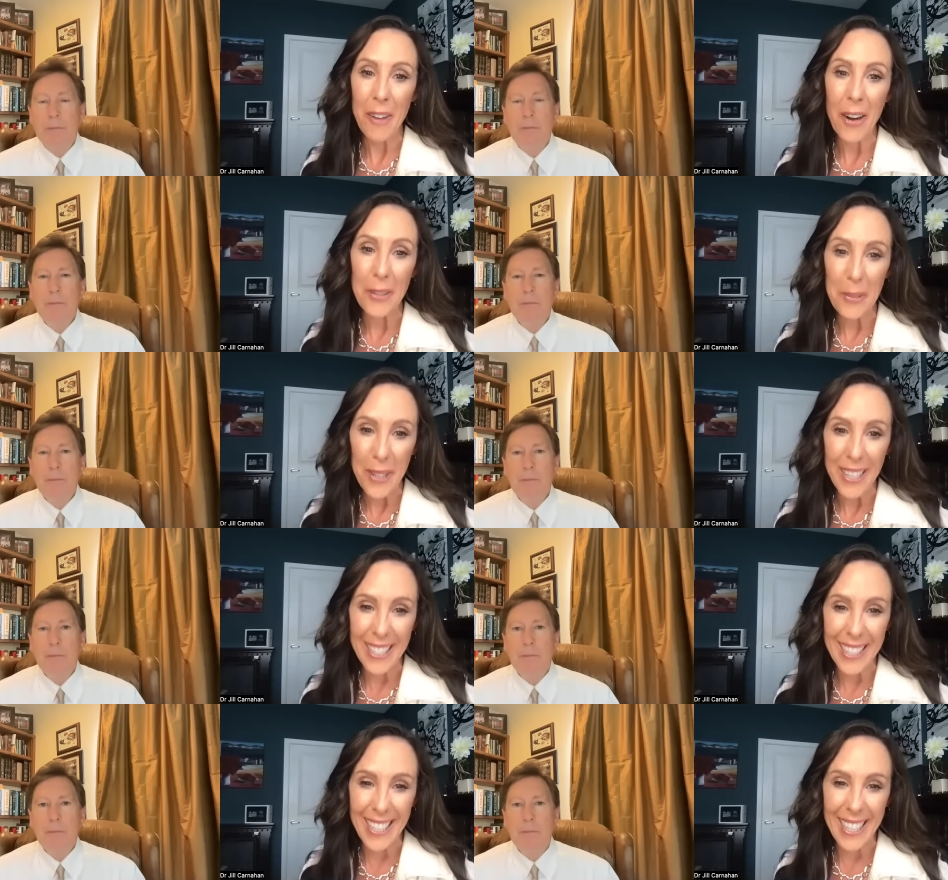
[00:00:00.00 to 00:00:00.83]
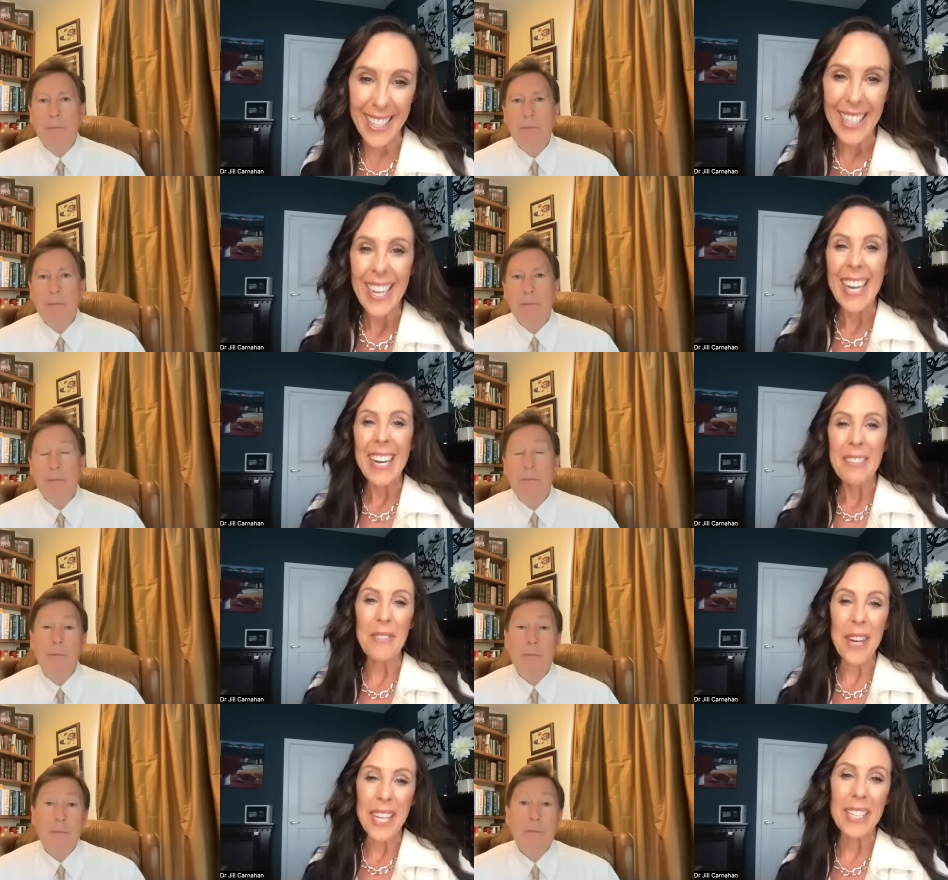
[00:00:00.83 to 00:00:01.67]
Speaker 1: of hard work,
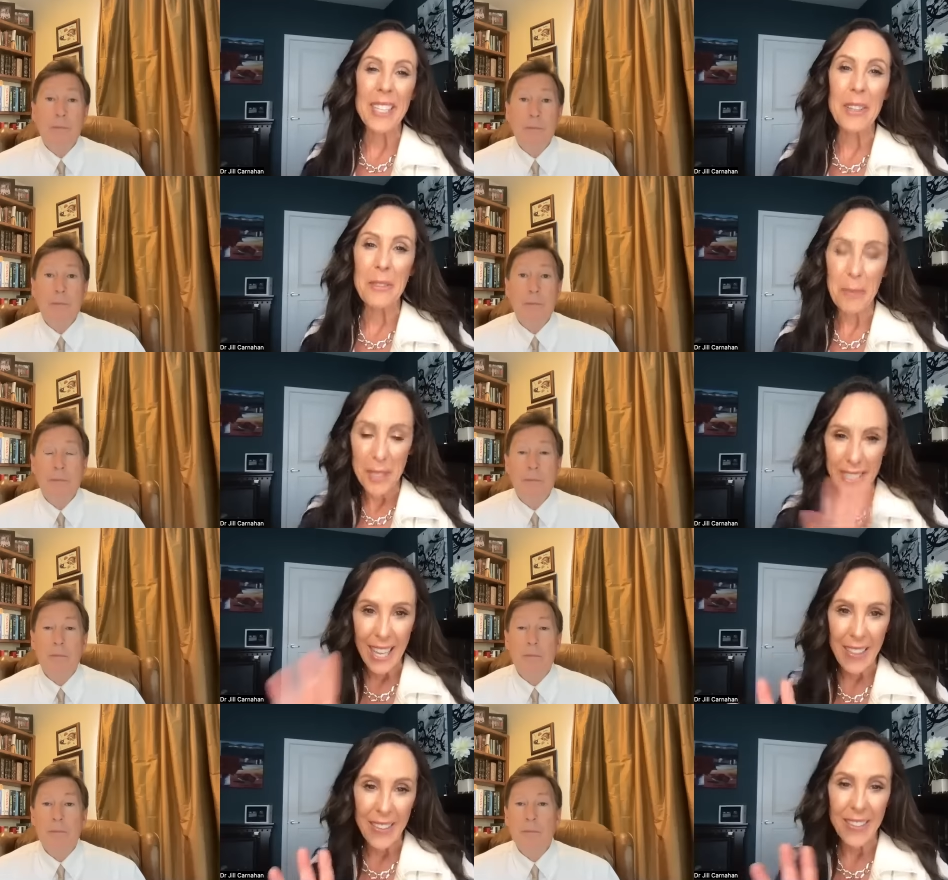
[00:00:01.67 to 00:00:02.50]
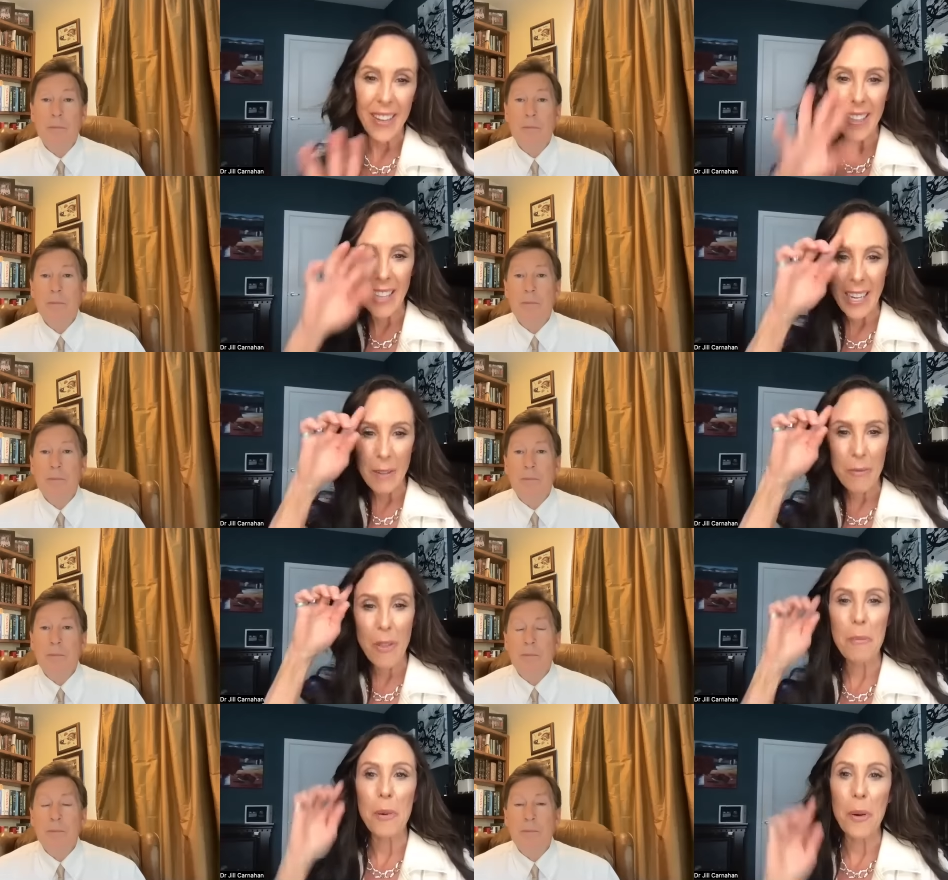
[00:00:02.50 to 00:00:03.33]
but you've put together a lot of
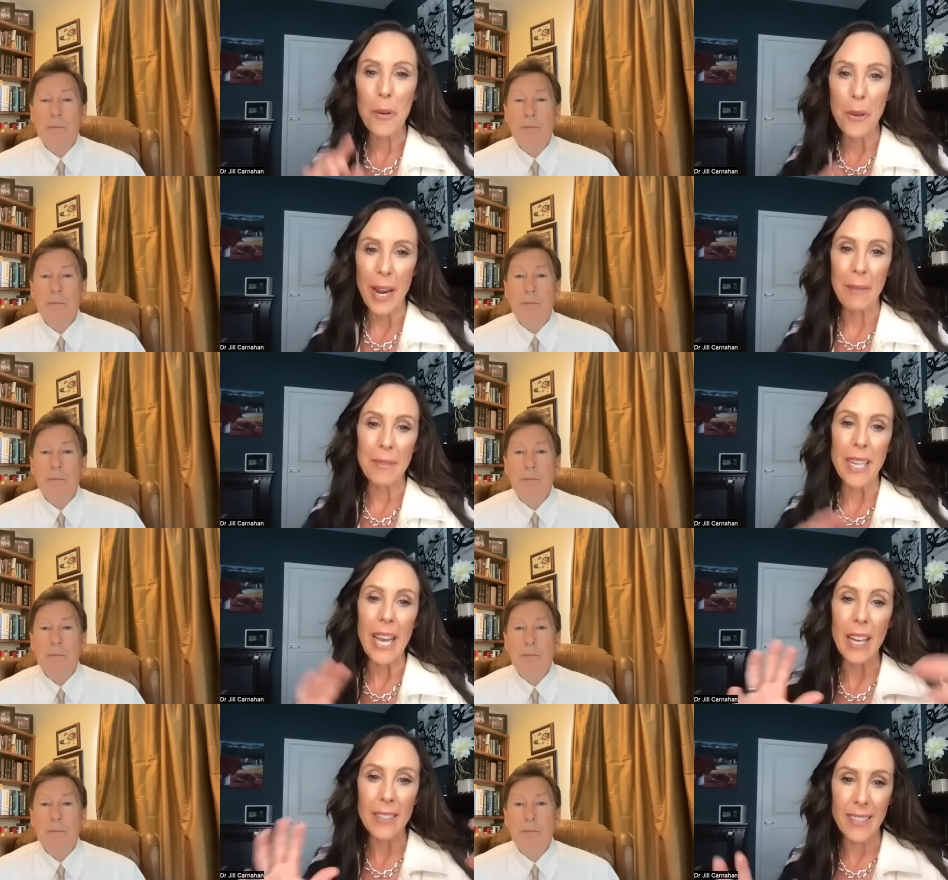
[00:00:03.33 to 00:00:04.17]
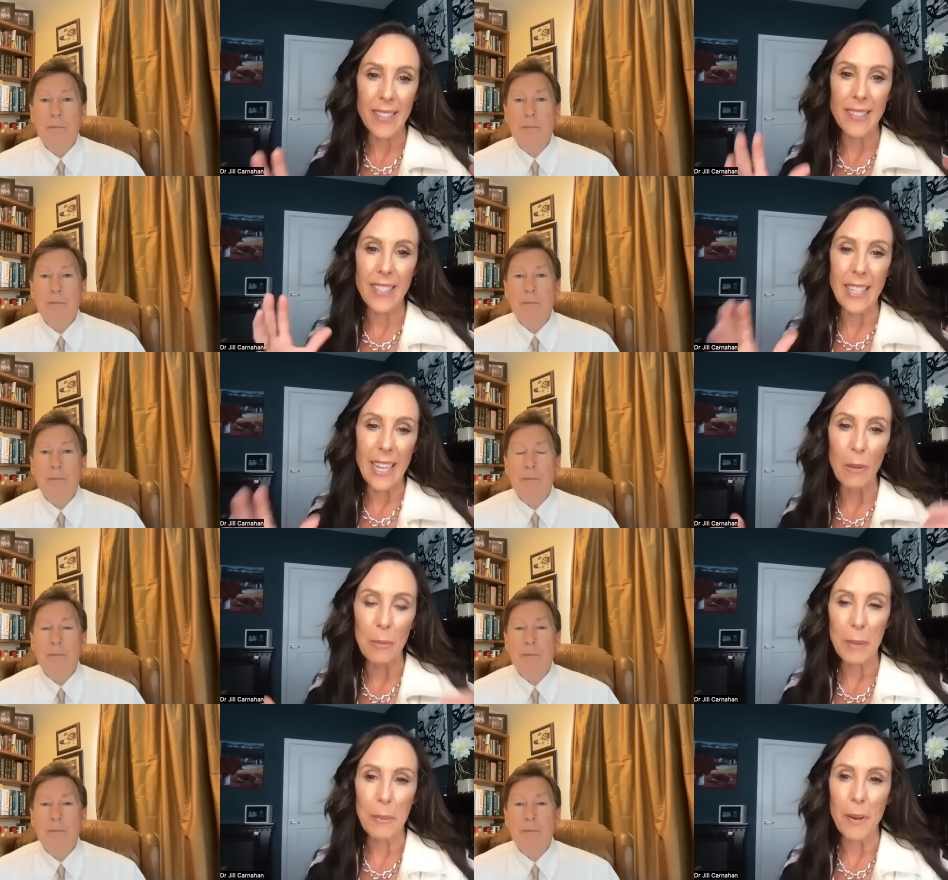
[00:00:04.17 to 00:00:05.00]
the program to assist and help
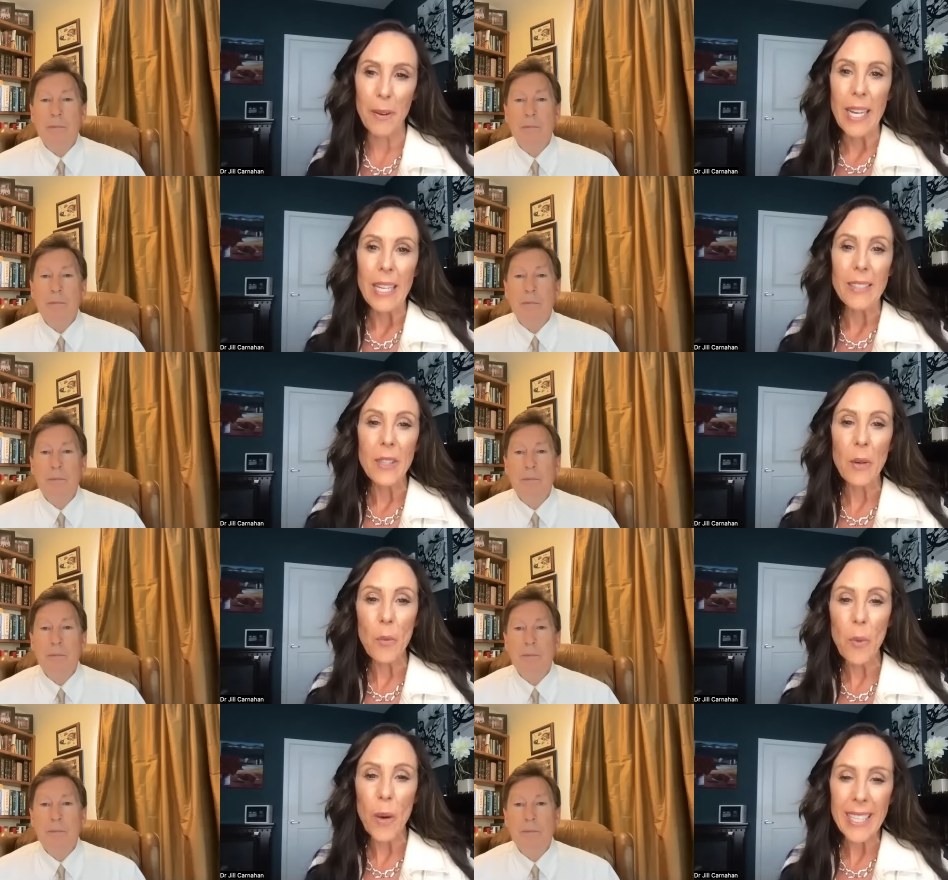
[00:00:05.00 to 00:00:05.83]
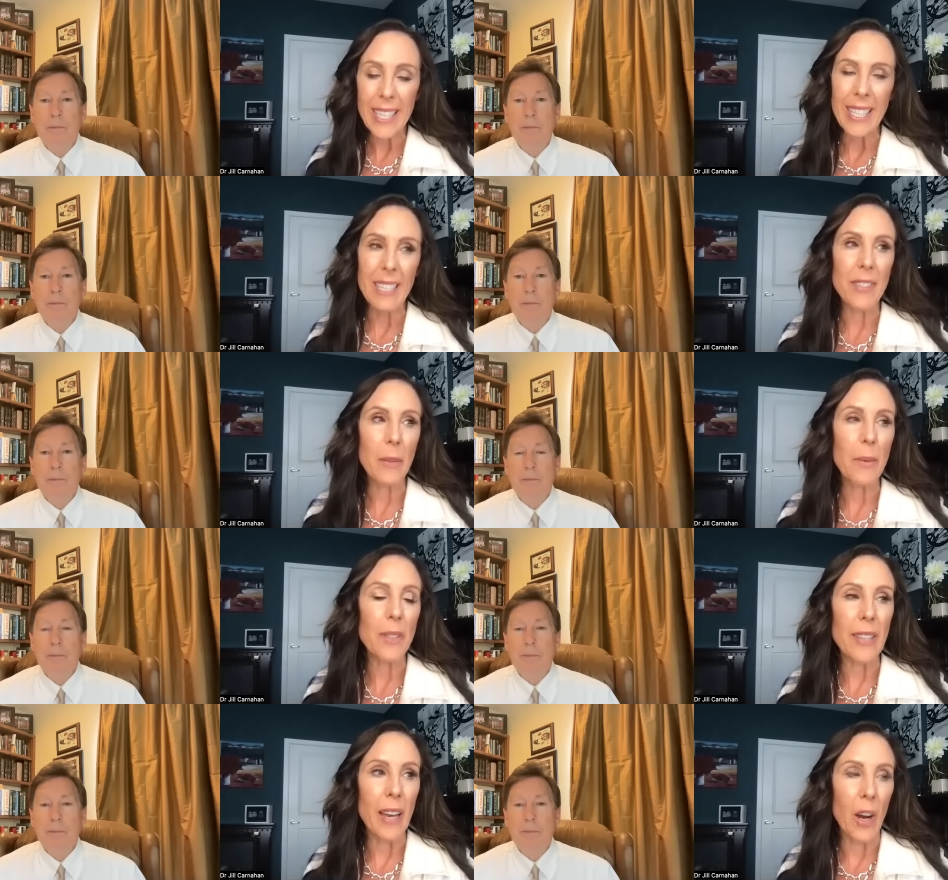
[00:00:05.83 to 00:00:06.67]
people. So what can, if
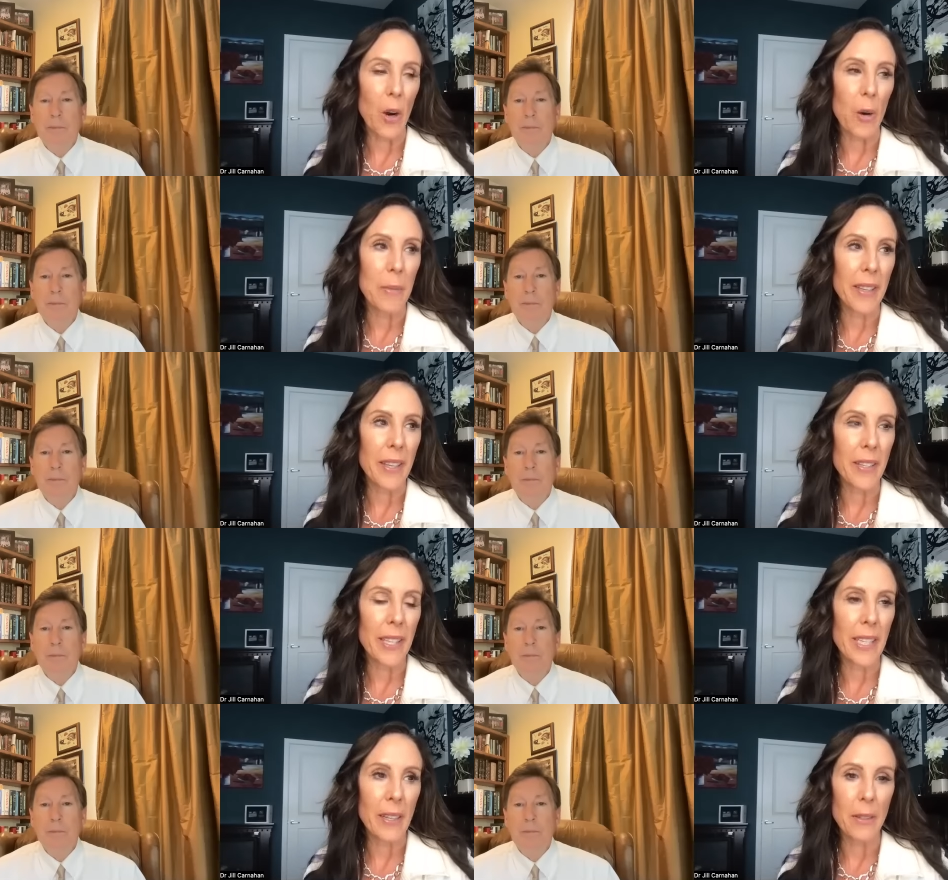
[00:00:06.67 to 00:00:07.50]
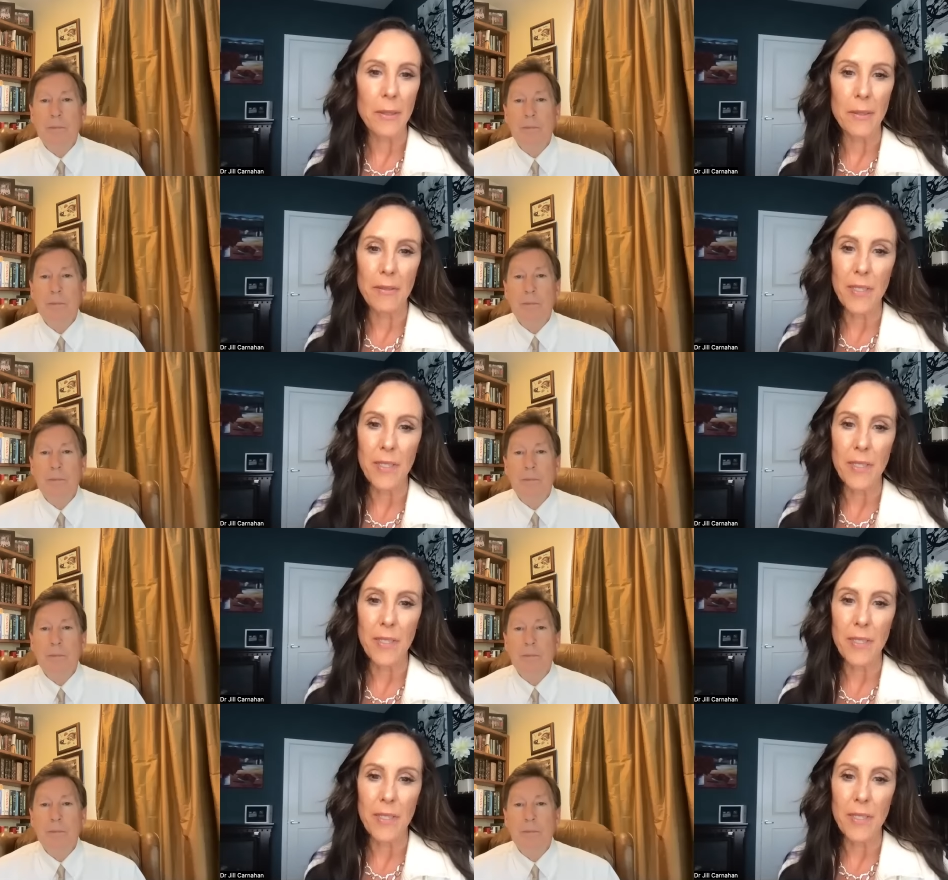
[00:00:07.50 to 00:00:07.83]
someone's at home and they're, you know,